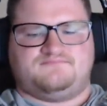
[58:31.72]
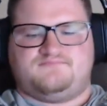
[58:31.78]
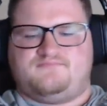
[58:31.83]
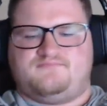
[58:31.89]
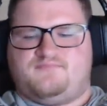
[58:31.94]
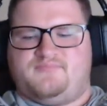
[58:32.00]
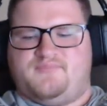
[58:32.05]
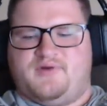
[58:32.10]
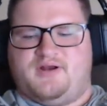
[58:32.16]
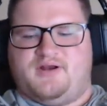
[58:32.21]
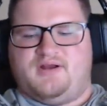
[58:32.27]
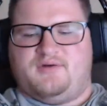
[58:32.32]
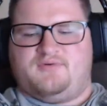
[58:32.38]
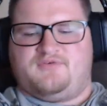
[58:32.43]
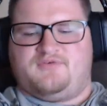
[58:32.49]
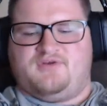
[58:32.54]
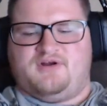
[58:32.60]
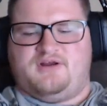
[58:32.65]
but was
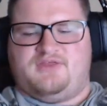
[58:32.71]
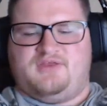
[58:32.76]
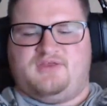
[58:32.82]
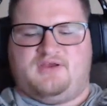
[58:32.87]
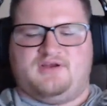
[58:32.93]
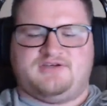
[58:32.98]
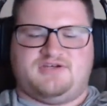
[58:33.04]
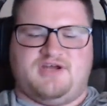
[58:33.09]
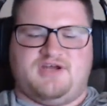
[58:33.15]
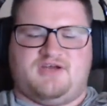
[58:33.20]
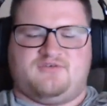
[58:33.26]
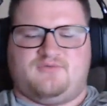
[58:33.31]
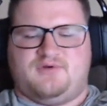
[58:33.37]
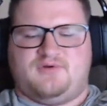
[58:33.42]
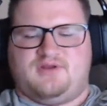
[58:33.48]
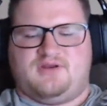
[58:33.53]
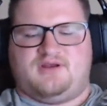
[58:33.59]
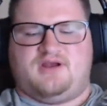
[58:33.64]
there anything else you guys
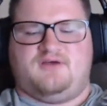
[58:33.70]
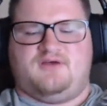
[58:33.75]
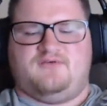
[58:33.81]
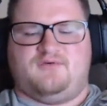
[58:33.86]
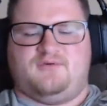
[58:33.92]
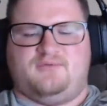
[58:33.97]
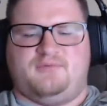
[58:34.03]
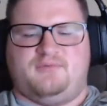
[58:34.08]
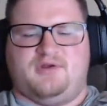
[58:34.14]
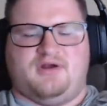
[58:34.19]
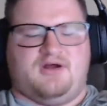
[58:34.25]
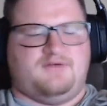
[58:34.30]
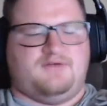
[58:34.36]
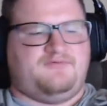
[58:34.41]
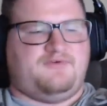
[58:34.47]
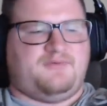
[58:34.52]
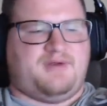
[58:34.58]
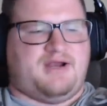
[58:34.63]
wanted to cover? We've been on
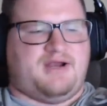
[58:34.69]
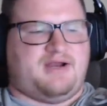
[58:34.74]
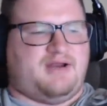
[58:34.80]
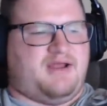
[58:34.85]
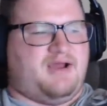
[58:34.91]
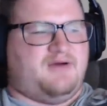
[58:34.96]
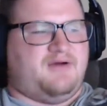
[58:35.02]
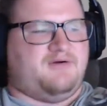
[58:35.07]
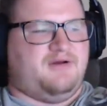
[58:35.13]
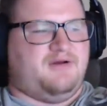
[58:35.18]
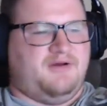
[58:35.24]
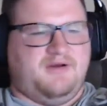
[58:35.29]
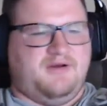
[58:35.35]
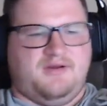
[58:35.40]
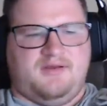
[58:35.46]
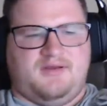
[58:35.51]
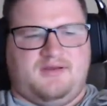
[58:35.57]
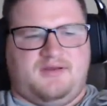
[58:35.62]
for about an hour.
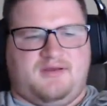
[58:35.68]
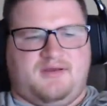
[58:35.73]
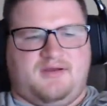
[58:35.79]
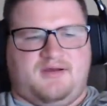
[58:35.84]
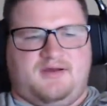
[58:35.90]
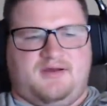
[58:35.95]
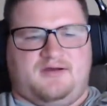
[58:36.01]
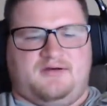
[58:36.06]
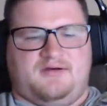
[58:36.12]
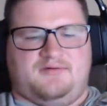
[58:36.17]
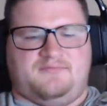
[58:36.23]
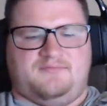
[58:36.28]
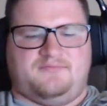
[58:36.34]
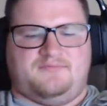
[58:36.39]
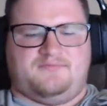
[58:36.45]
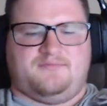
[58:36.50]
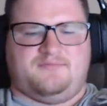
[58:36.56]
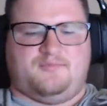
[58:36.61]

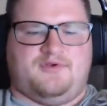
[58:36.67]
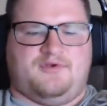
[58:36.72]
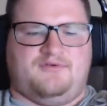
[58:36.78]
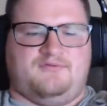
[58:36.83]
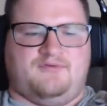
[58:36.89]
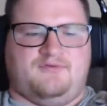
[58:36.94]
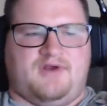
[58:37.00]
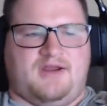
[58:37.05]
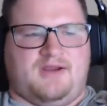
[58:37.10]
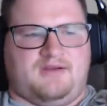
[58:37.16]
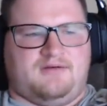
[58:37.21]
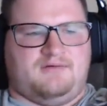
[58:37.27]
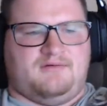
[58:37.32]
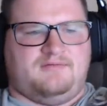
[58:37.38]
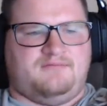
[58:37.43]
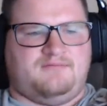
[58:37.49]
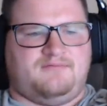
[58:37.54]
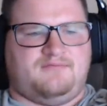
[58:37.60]
We
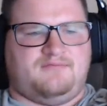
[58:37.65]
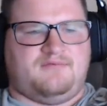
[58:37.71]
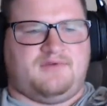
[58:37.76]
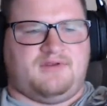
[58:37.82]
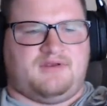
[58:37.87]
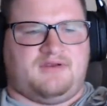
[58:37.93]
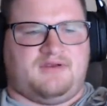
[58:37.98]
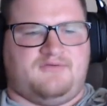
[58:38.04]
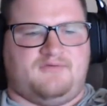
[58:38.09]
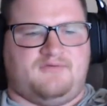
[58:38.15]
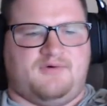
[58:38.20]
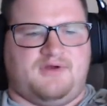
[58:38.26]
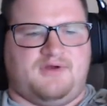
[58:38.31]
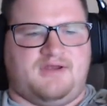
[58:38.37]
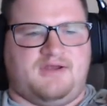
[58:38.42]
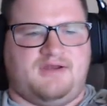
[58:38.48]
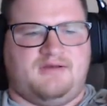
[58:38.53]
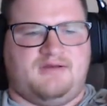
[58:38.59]
ran the
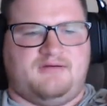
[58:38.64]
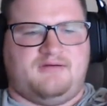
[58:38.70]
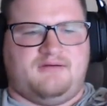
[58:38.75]
giveaway.